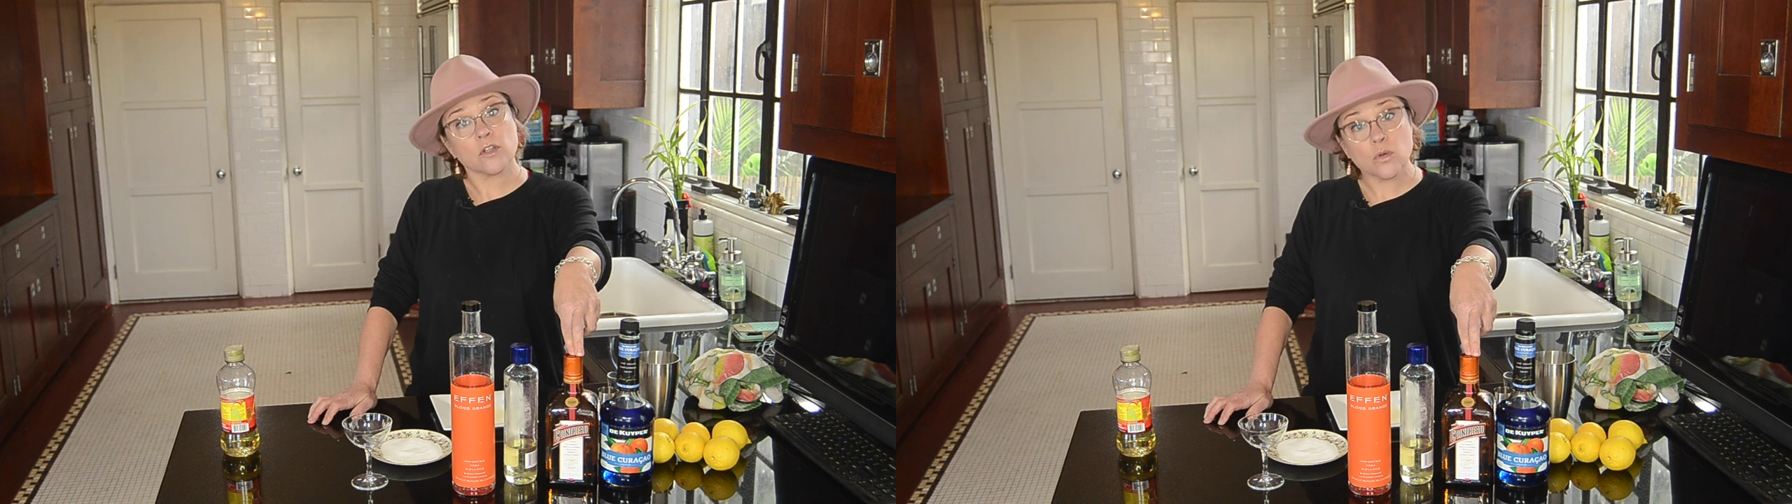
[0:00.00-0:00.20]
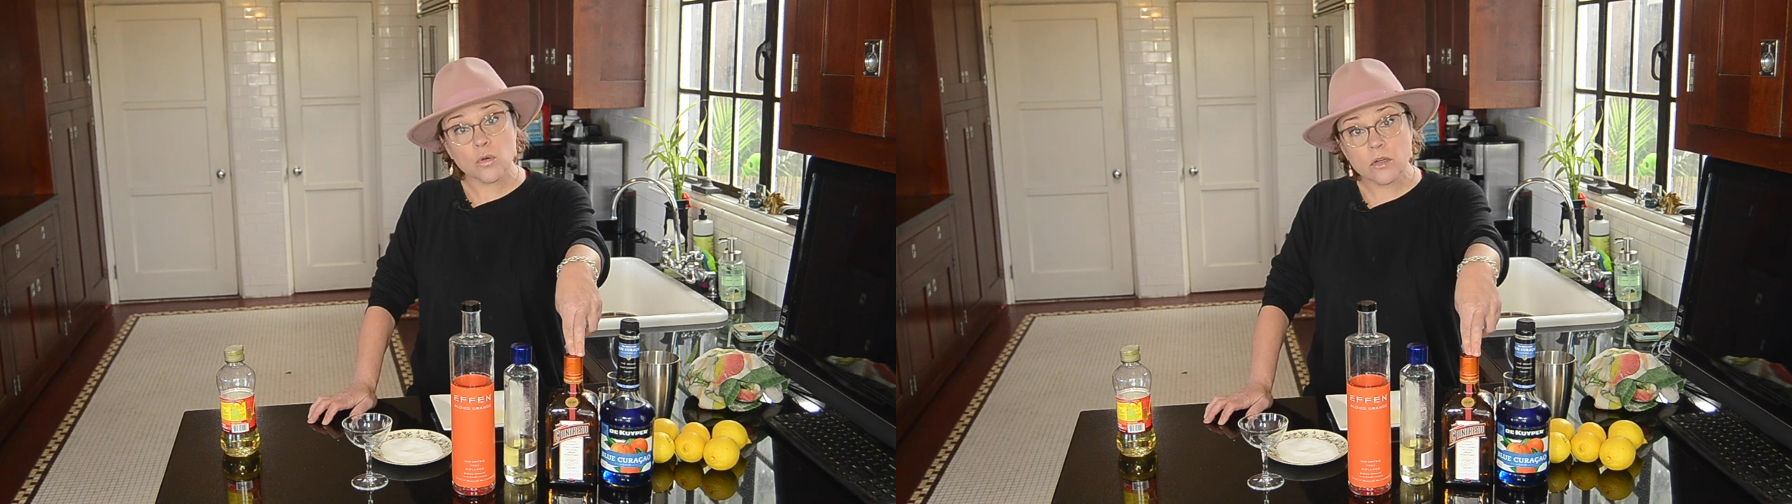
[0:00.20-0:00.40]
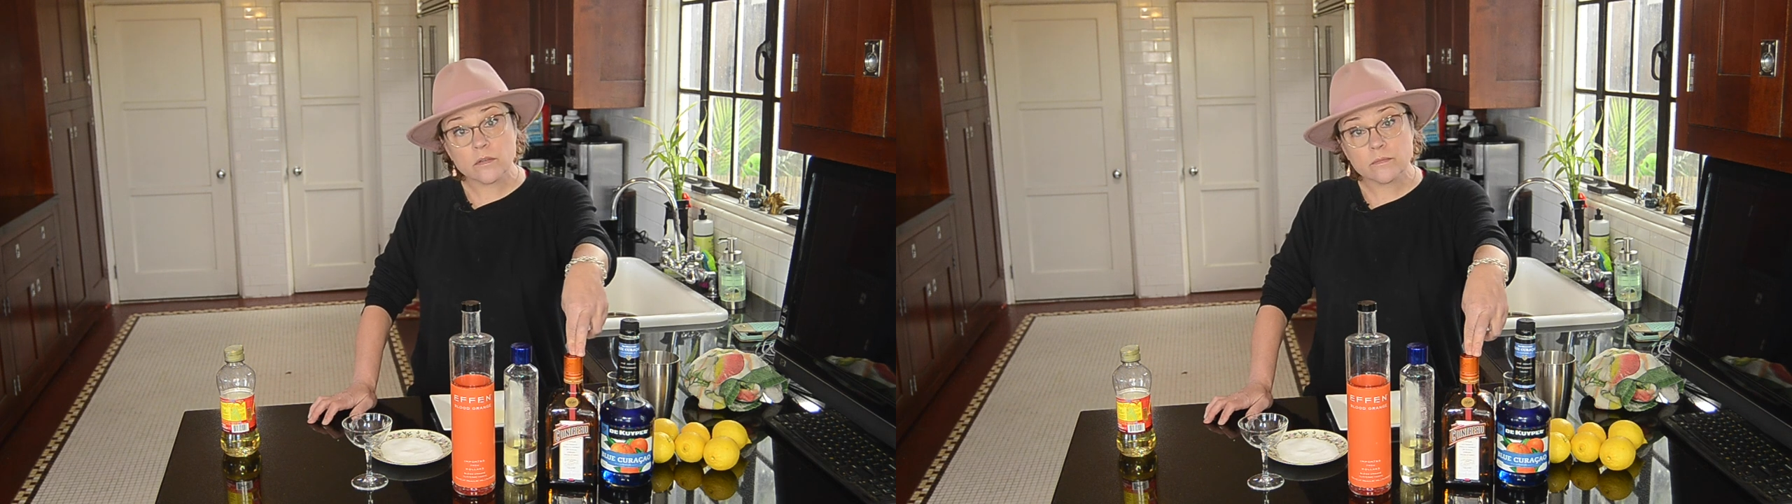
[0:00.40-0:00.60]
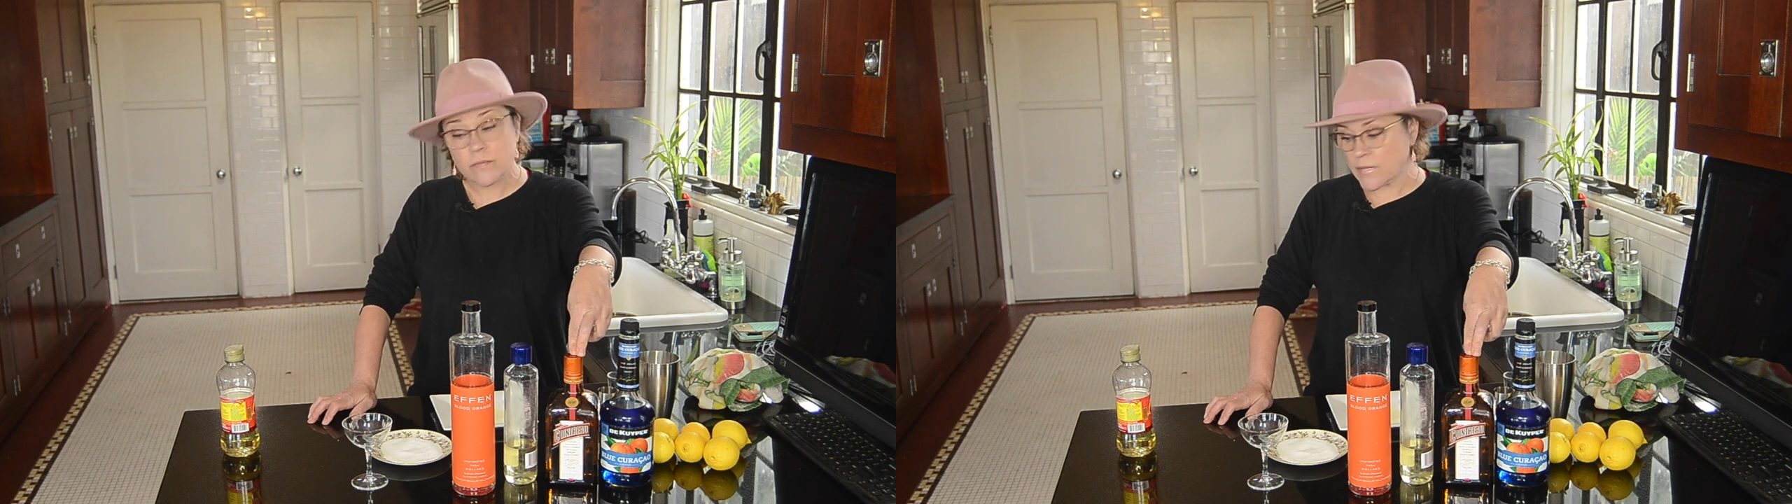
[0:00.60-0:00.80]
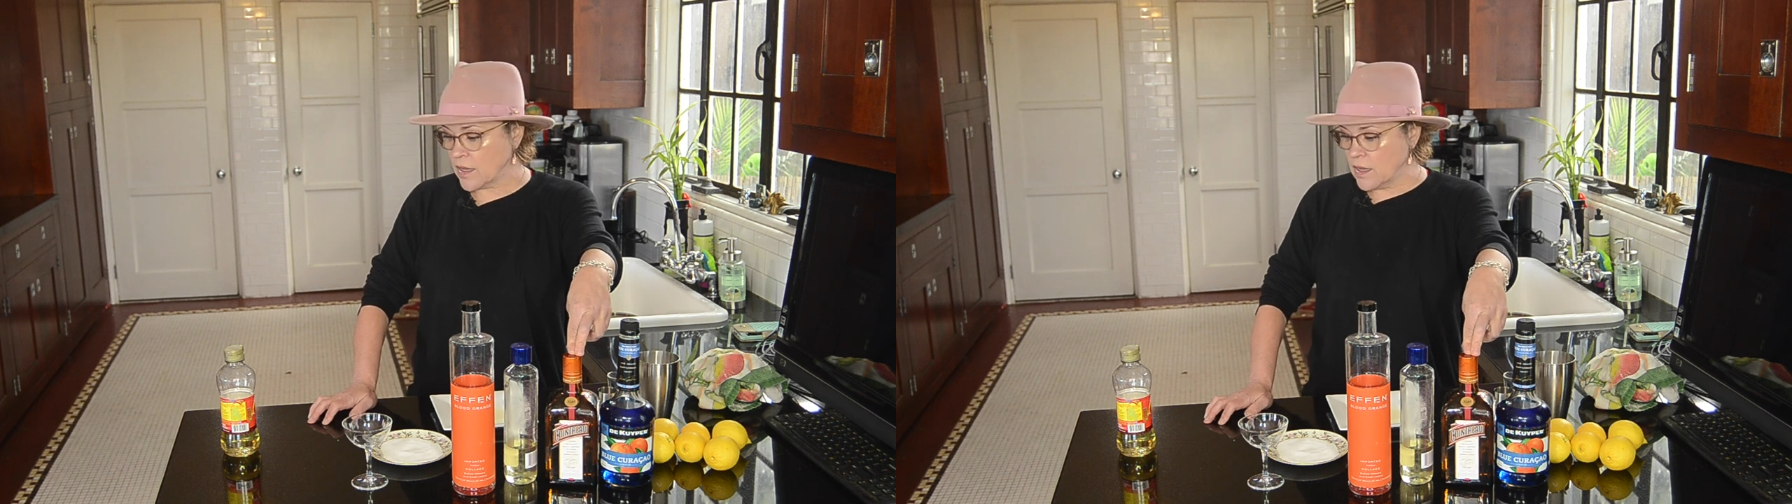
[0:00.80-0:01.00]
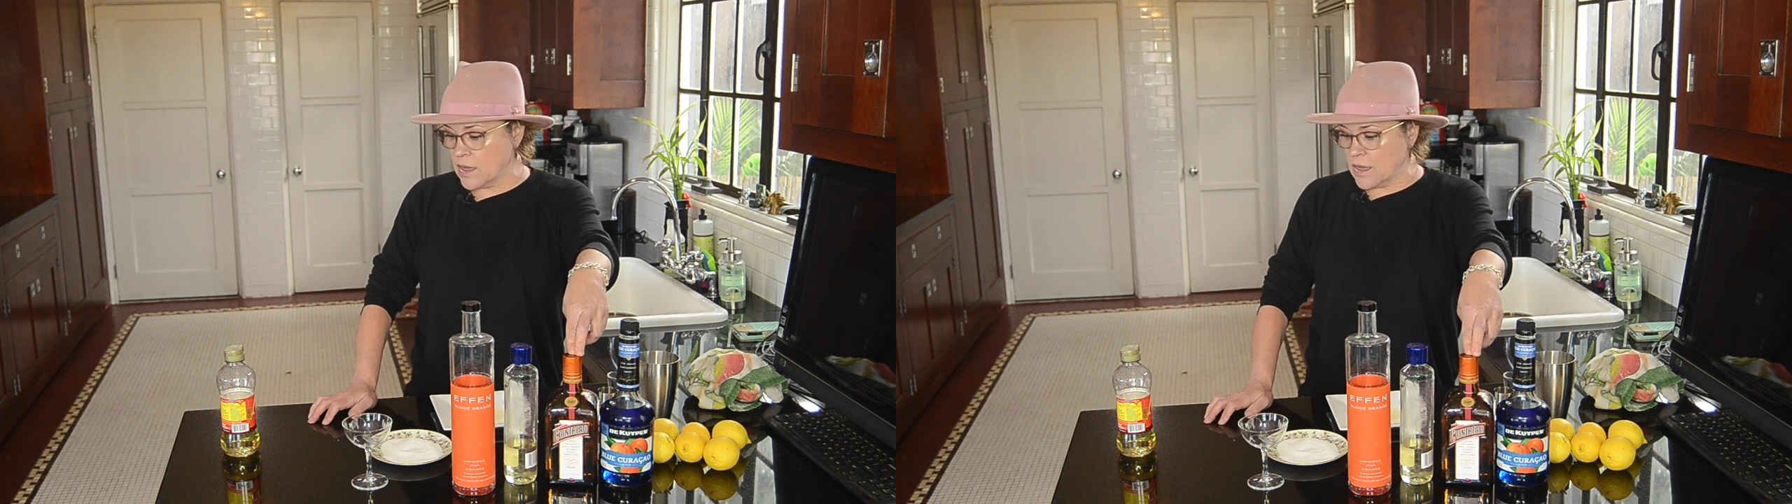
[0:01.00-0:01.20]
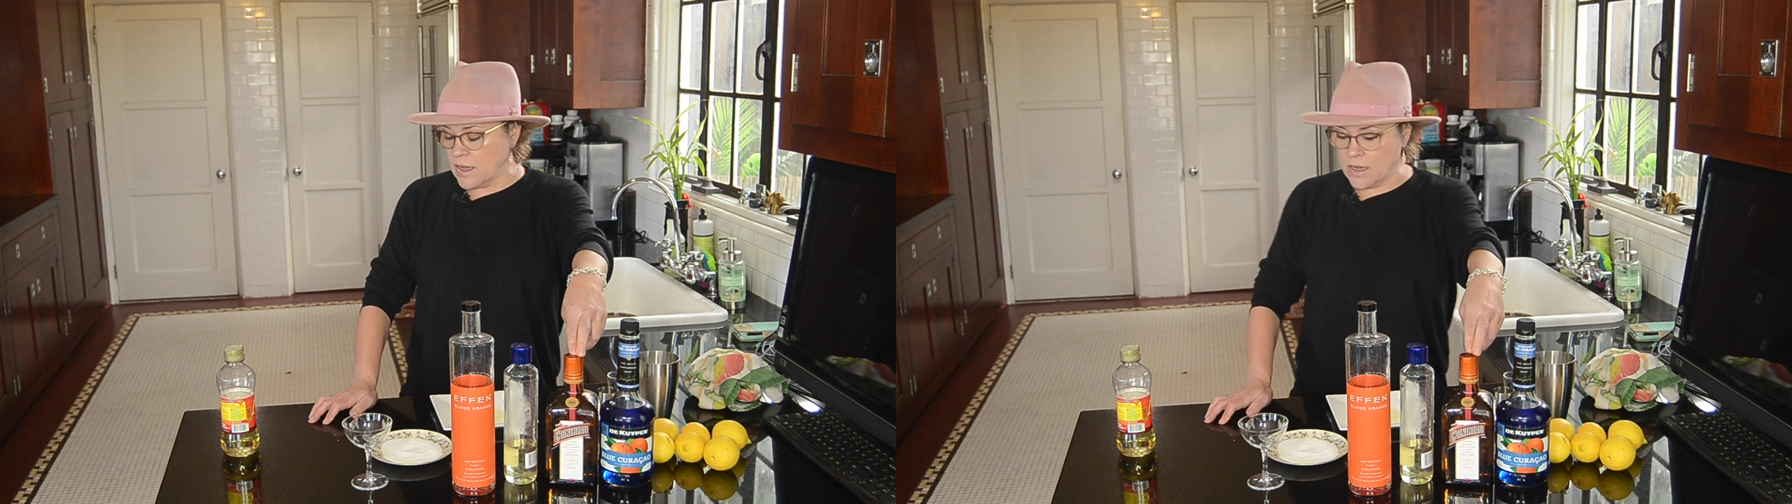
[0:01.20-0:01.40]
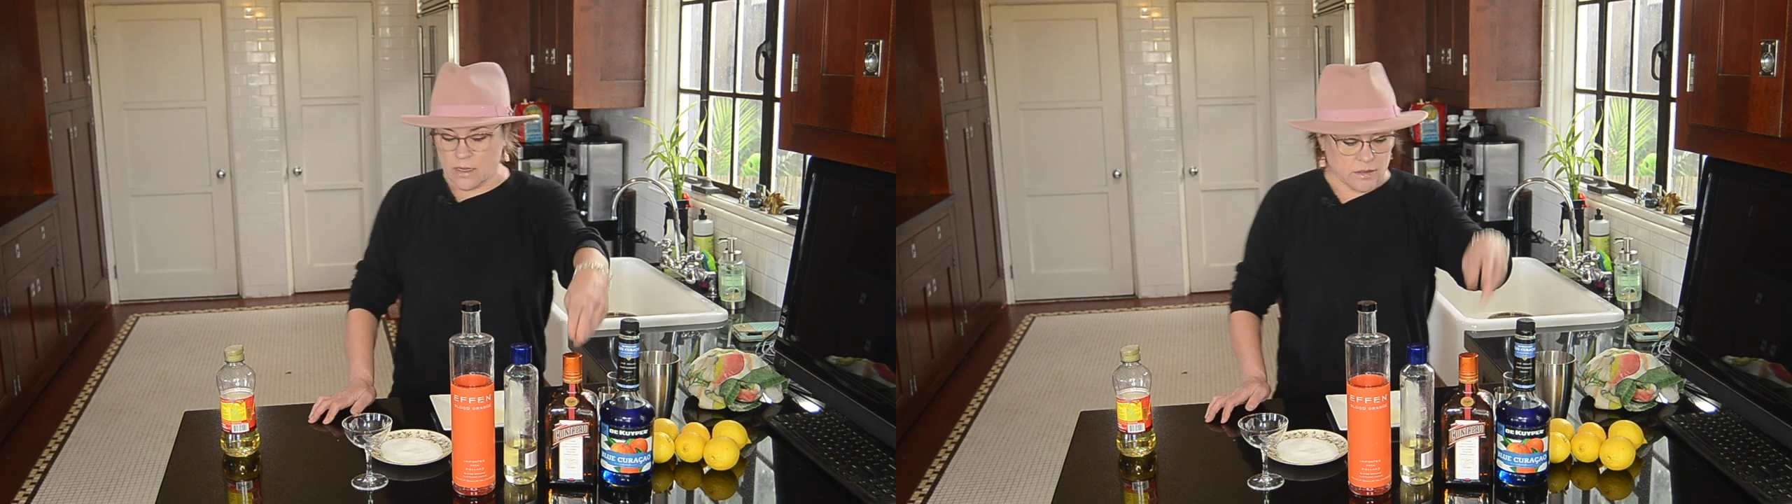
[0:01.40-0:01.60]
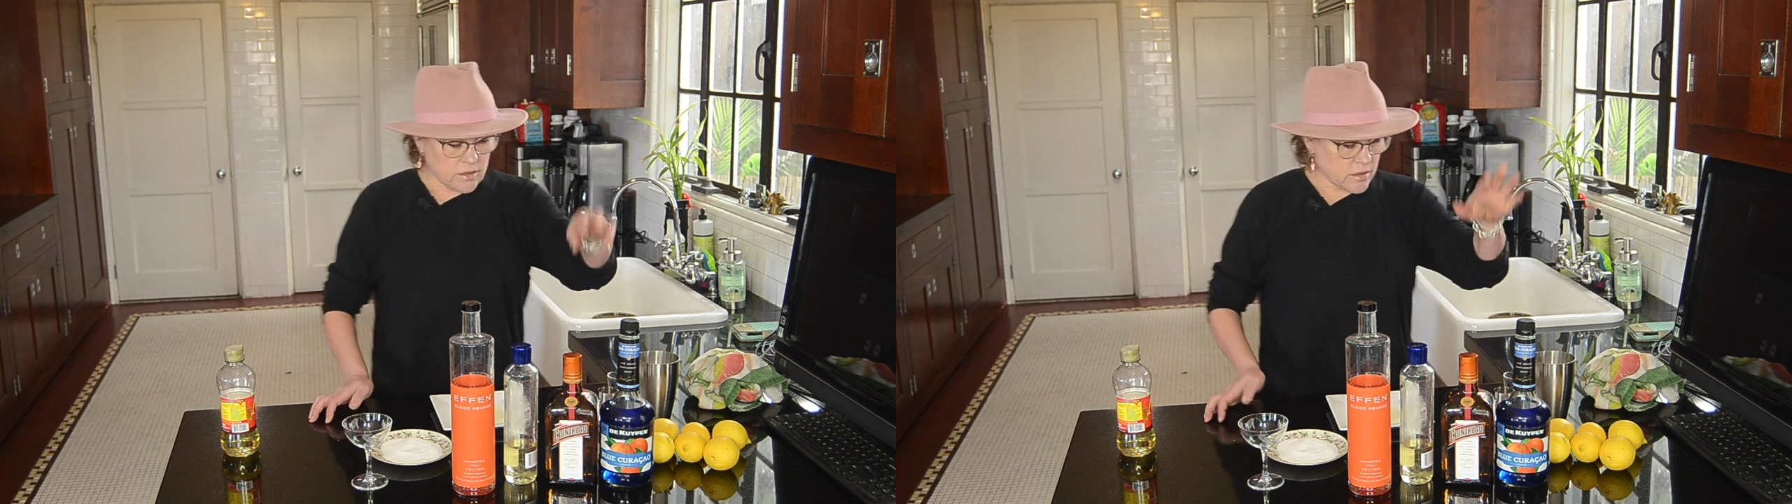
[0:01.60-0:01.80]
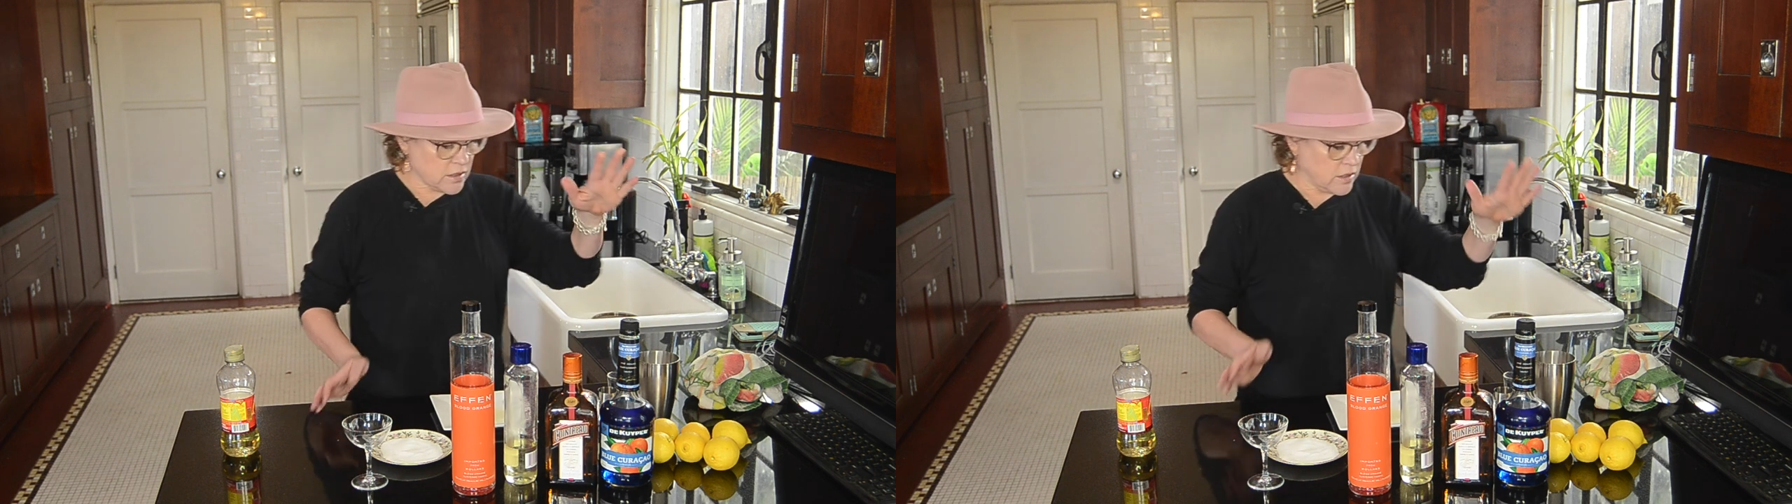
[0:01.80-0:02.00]
liqueur.
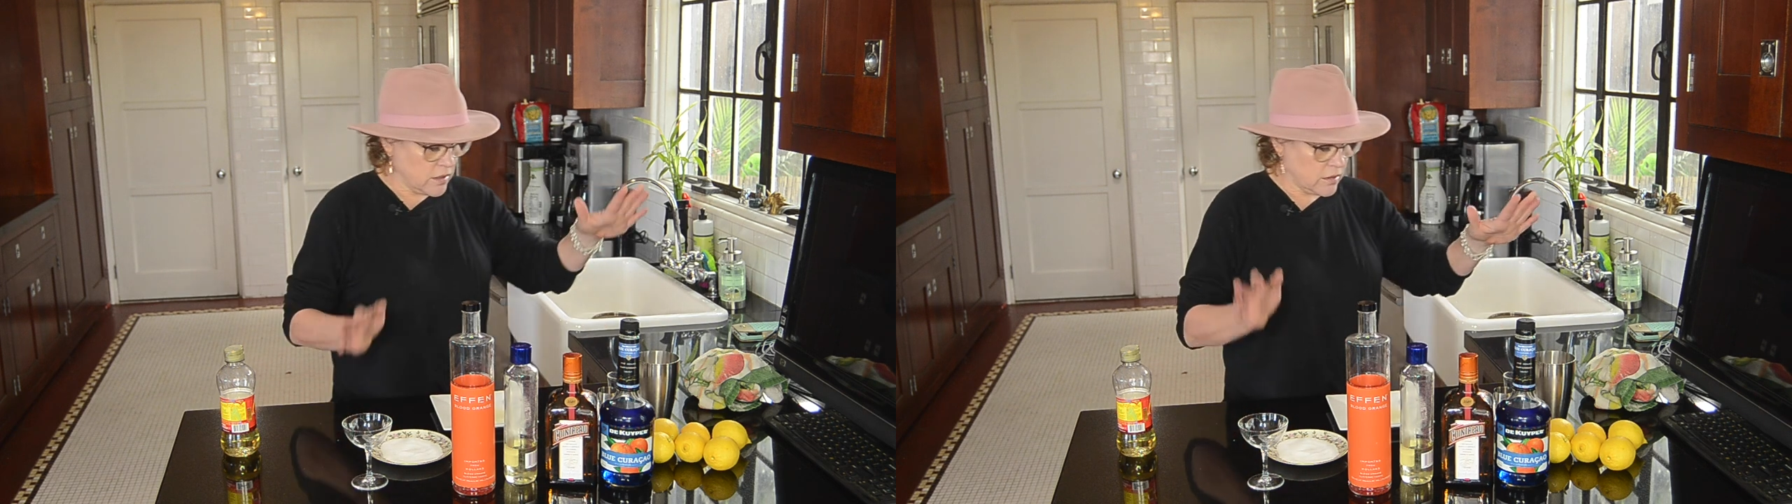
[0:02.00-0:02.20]
And